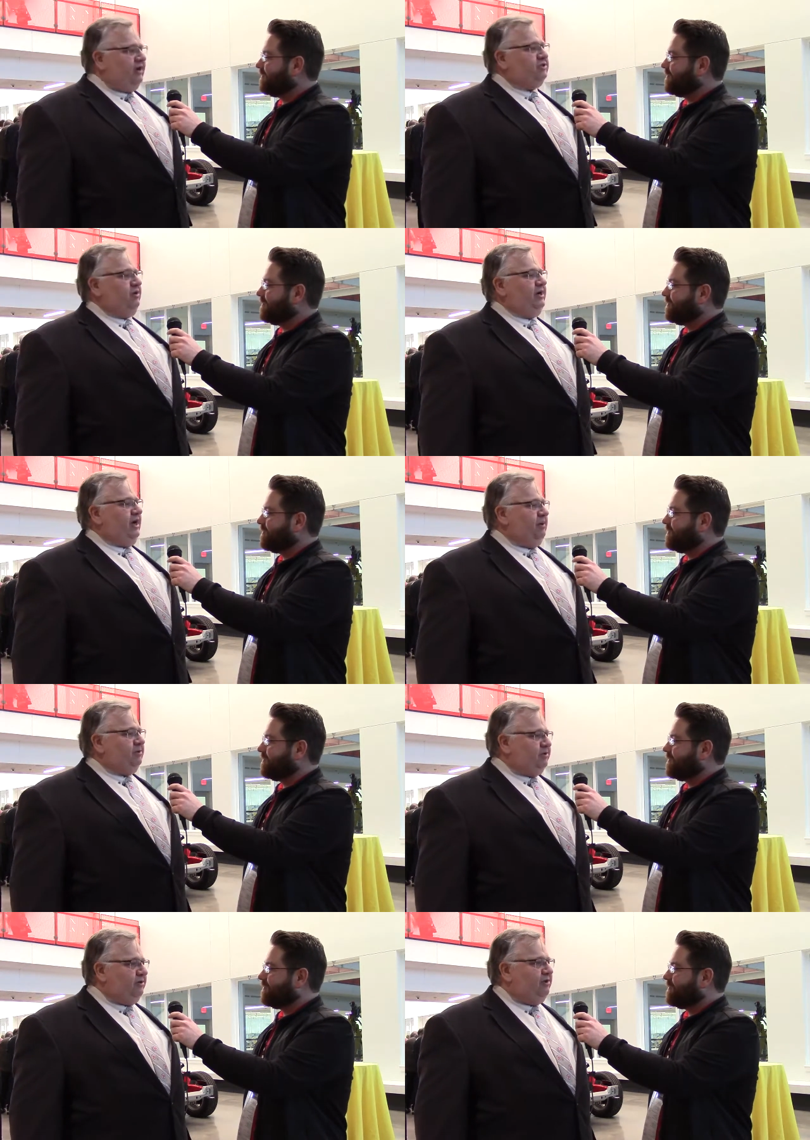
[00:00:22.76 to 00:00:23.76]
Speaker 1: training
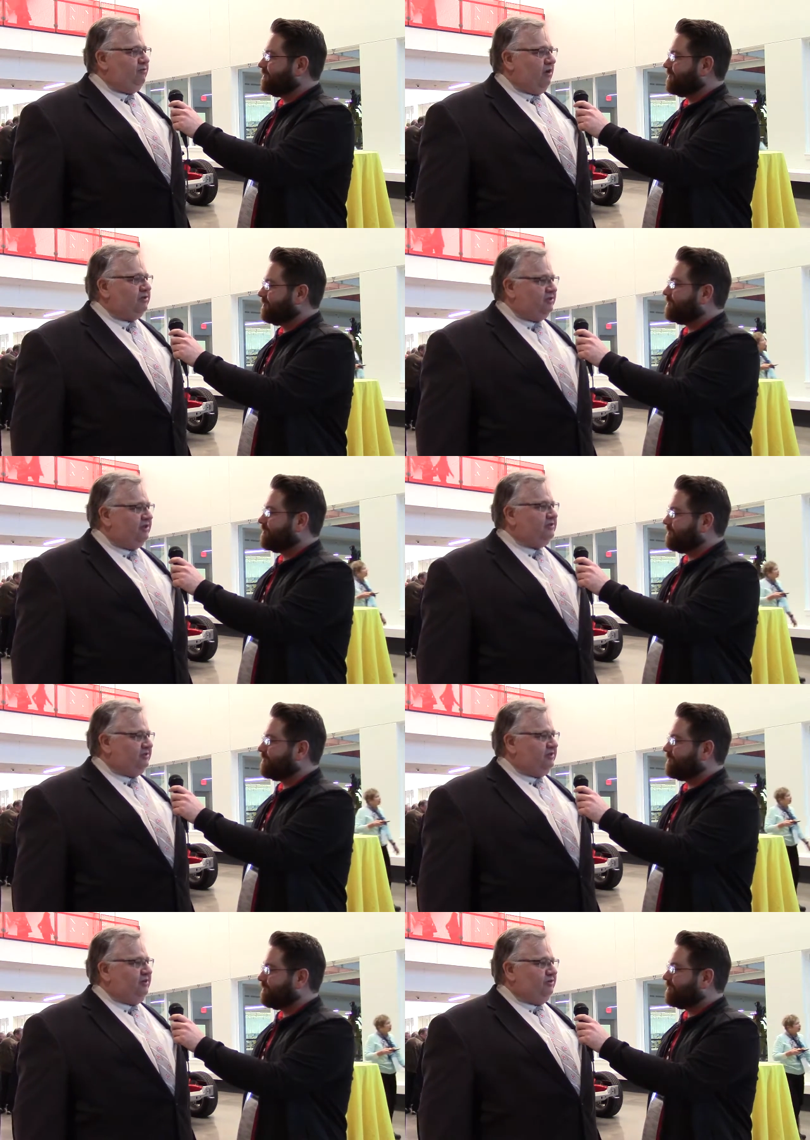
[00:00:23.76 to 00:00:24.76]
opportunity for our
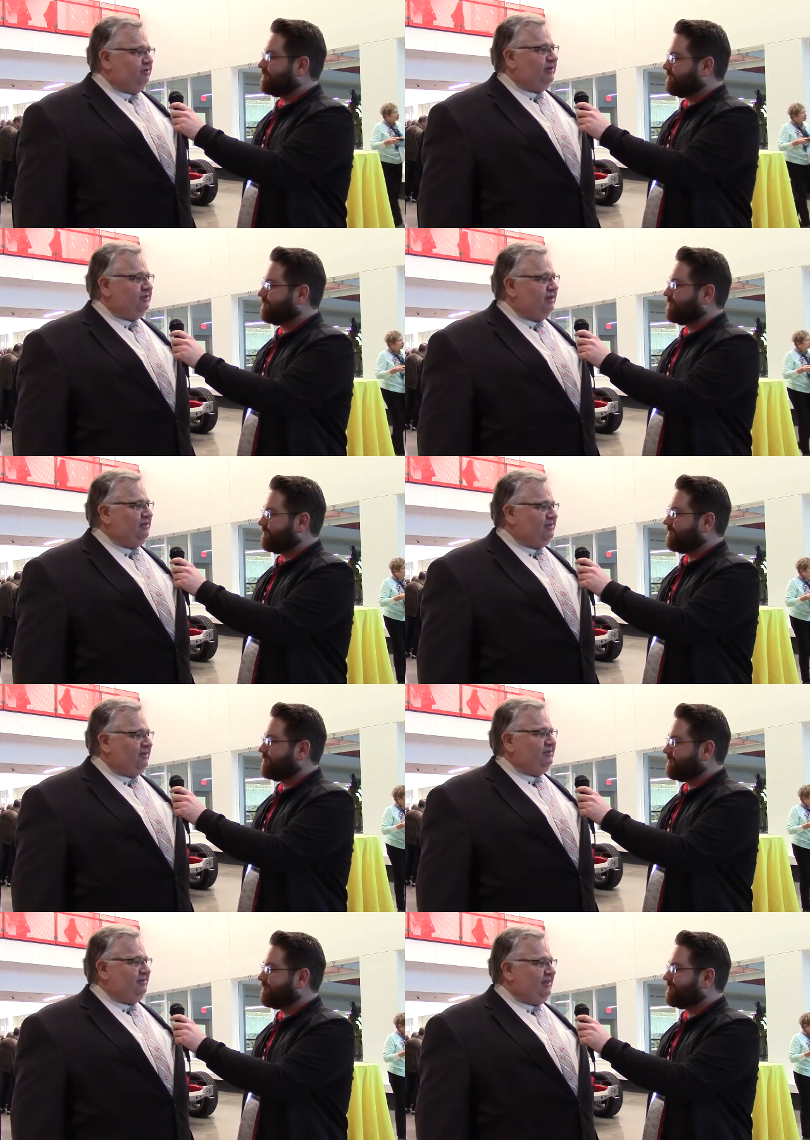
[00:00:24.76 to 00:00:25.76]
citizens here in the great state of
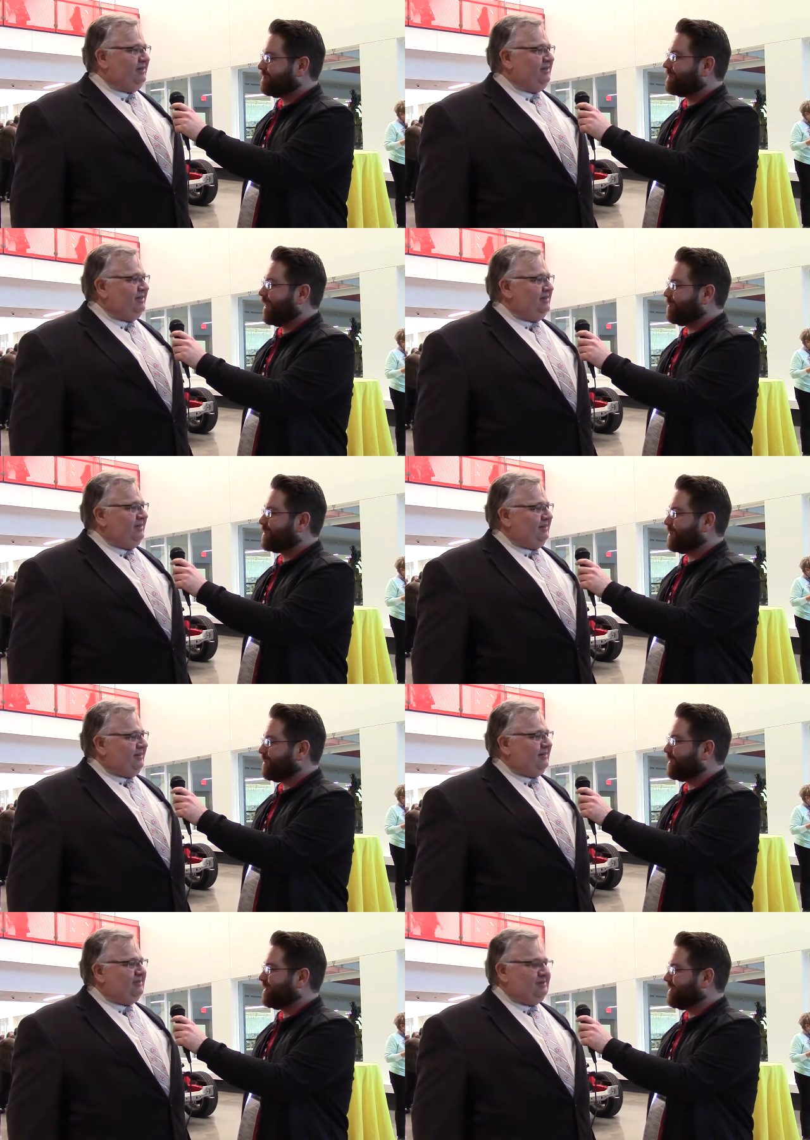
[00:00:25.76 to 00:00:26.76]
Tennessee.
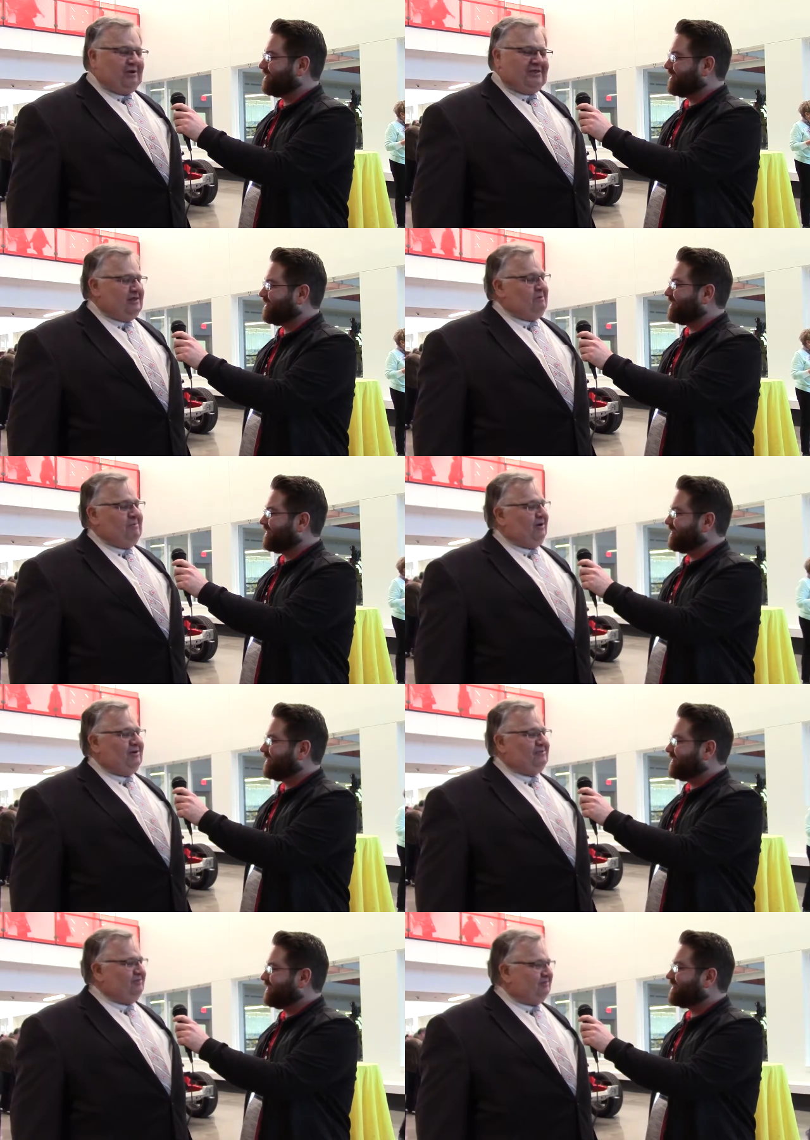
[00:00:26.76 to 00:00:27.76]
And it's a great thing to be part
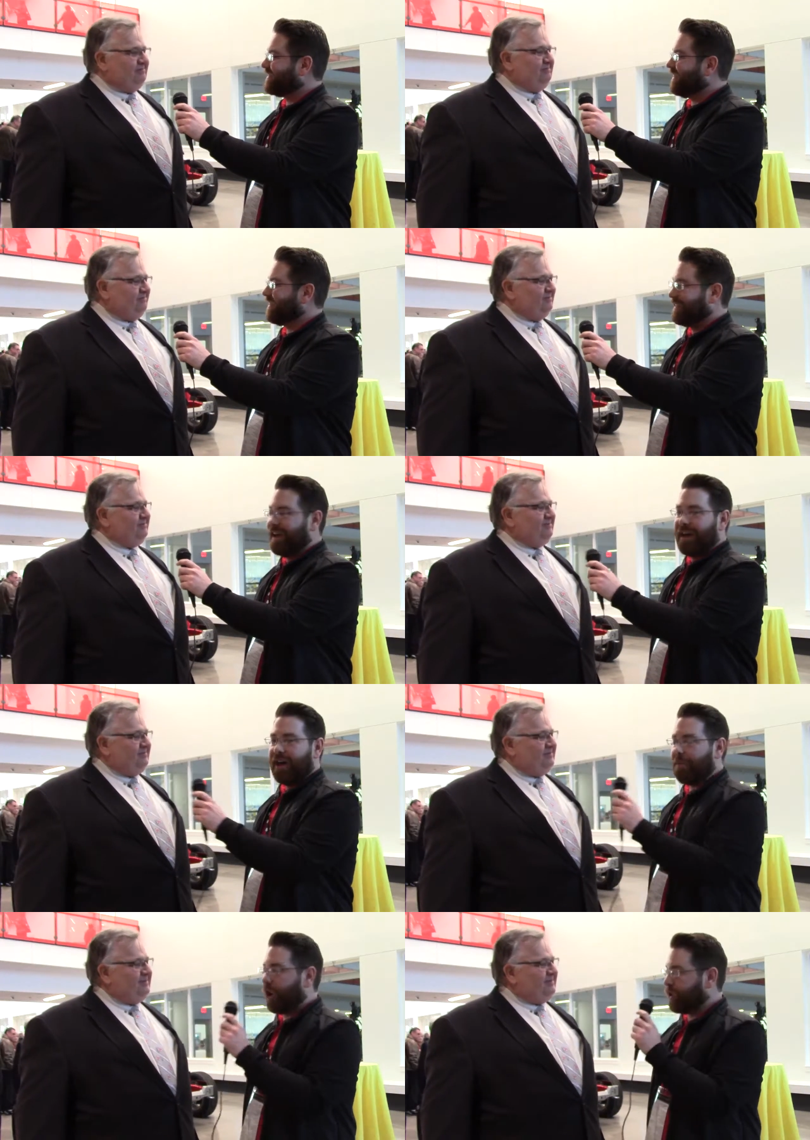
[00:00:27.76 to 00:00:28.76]
of.
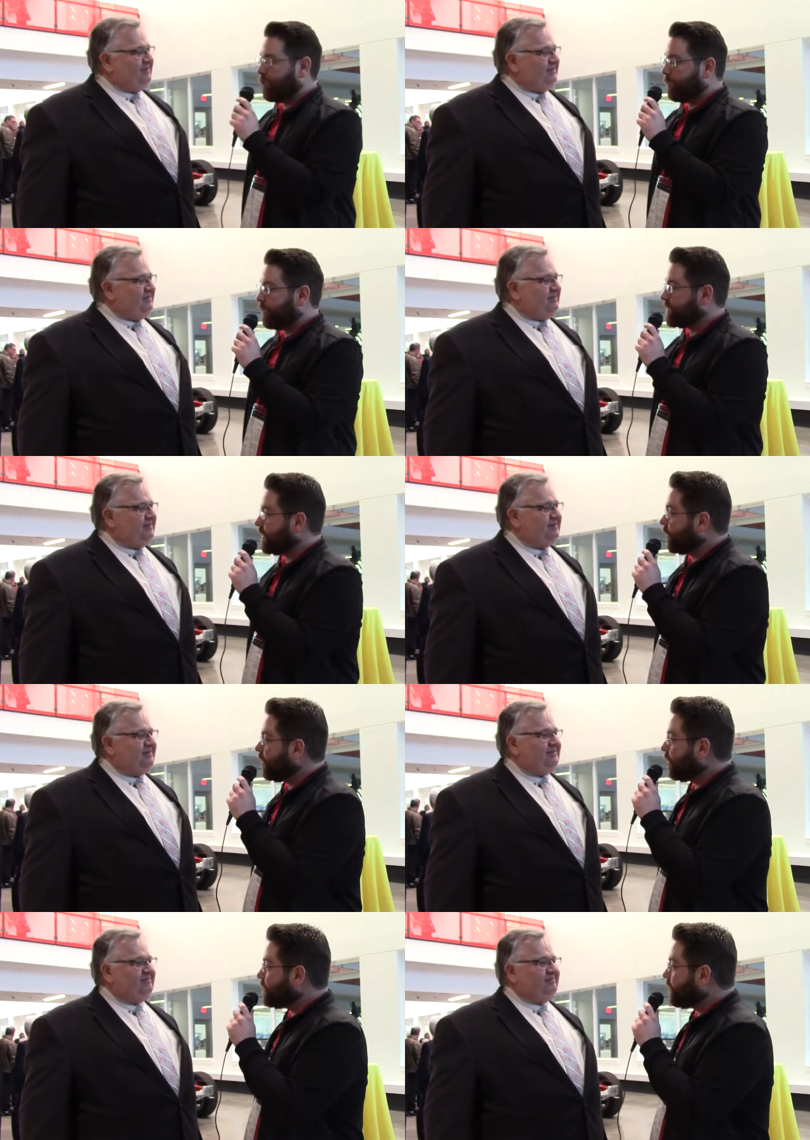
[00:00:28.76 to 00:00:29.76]
Um,
Speaker 2: are you a presenter
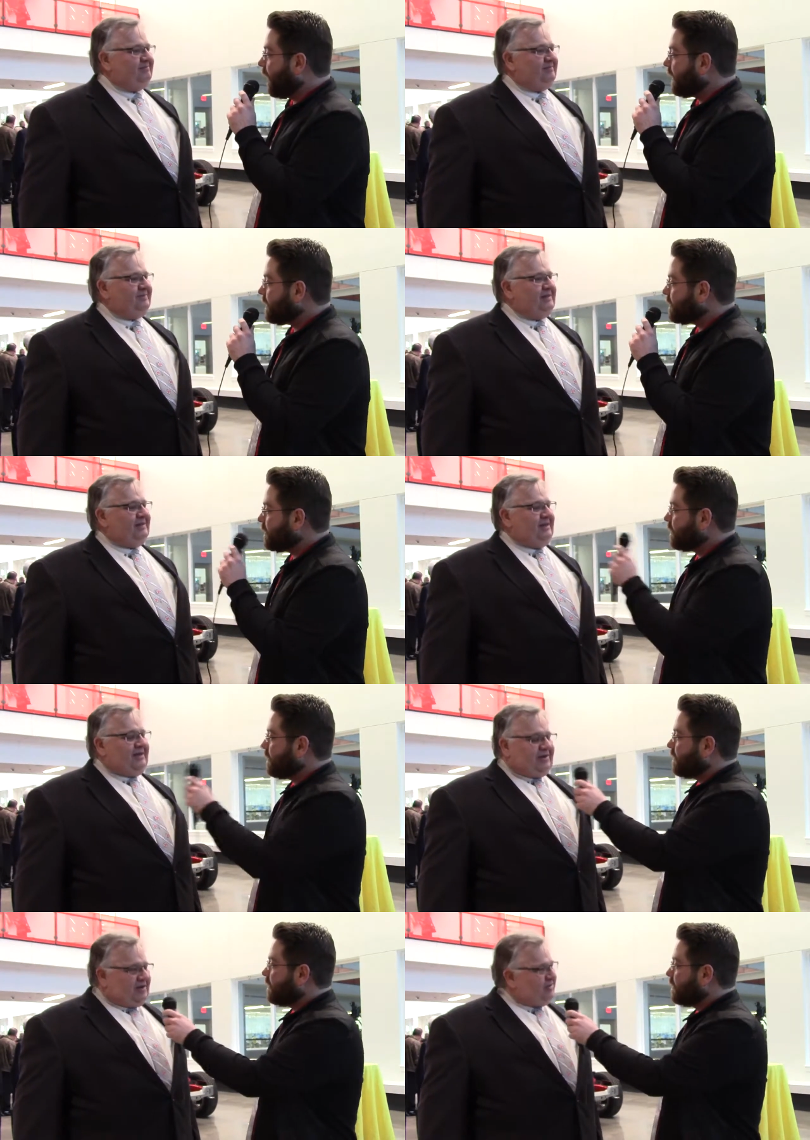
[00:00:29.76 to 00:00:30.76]
here tonight?
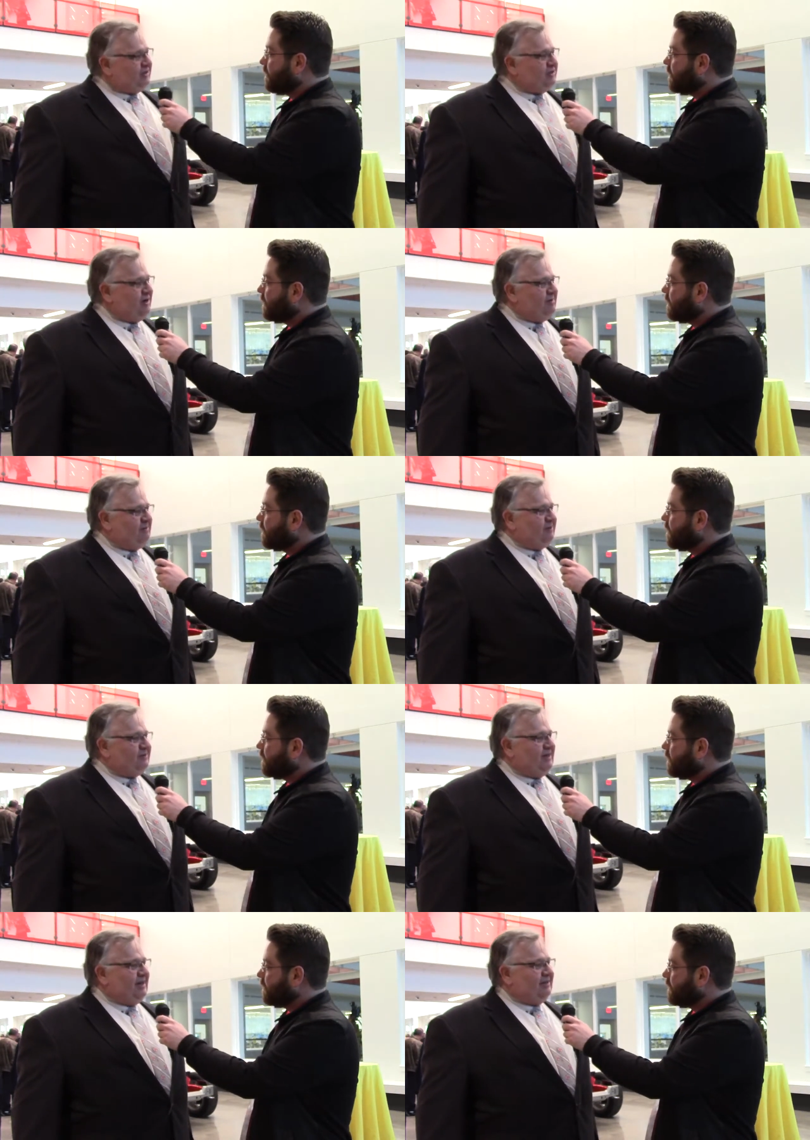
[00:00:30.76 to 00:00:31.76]
Speaker 1: No, this year I'm not
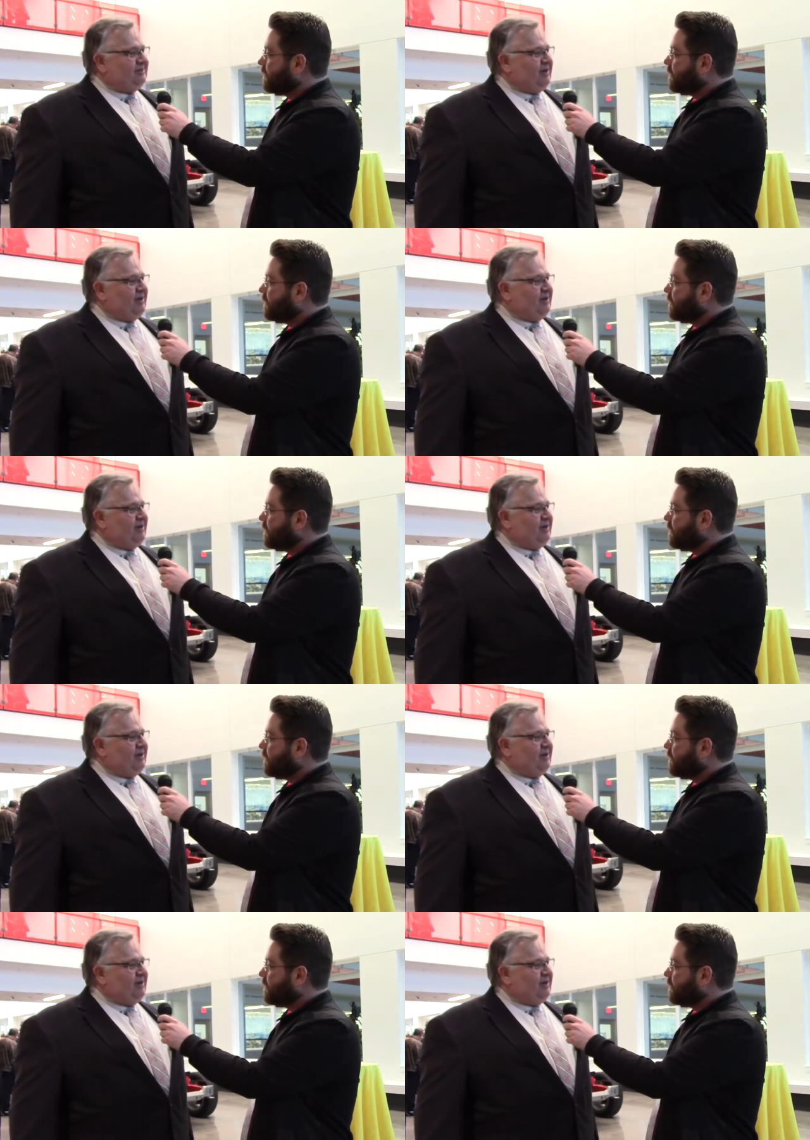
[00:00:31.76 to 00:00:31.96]
presenting, so